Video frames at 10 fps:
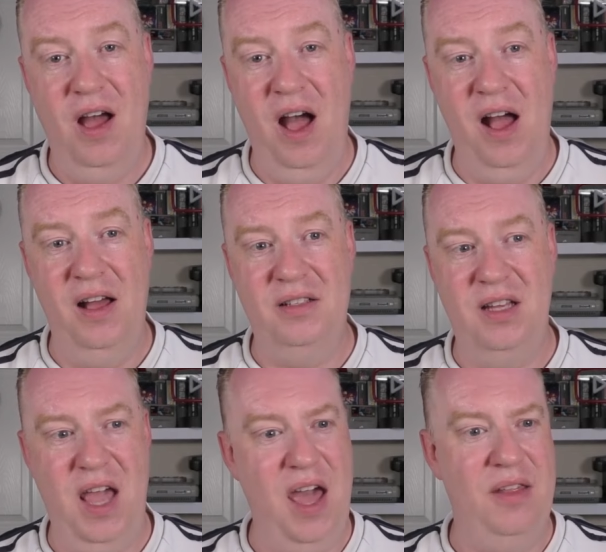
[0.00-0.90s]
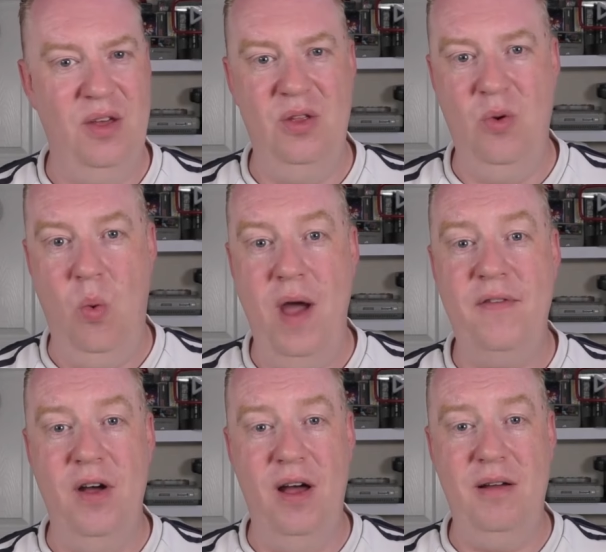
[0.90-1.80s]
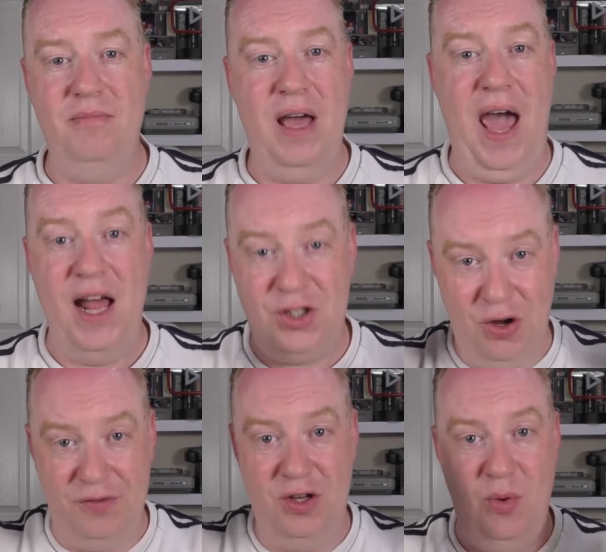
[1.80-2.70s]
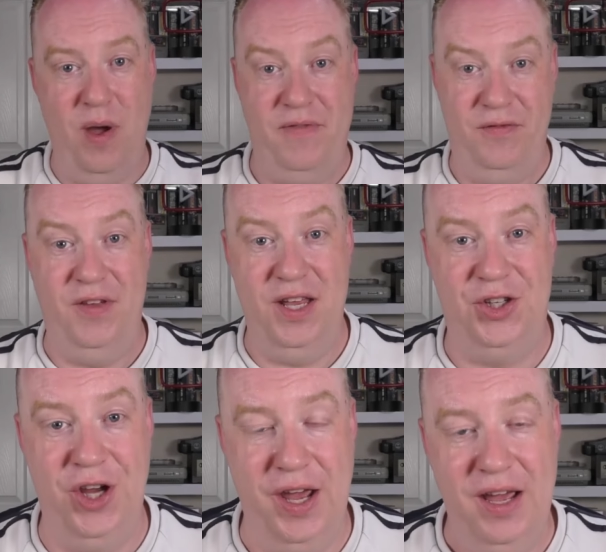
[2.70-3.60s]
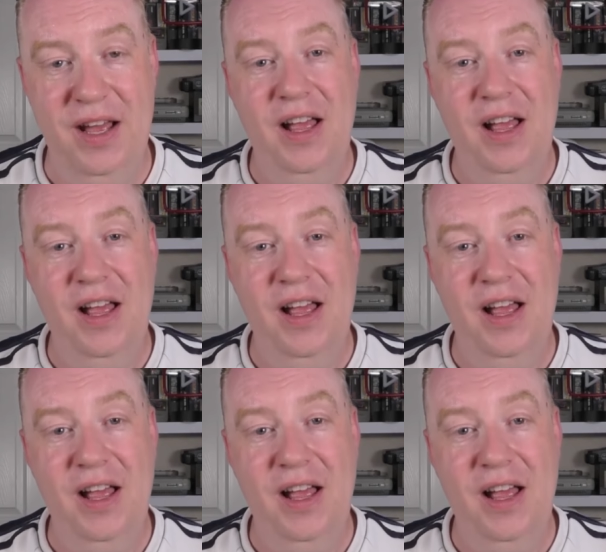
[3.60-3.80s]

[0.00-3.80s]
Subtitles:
So yeah, the weather, hats off to the weather for this year.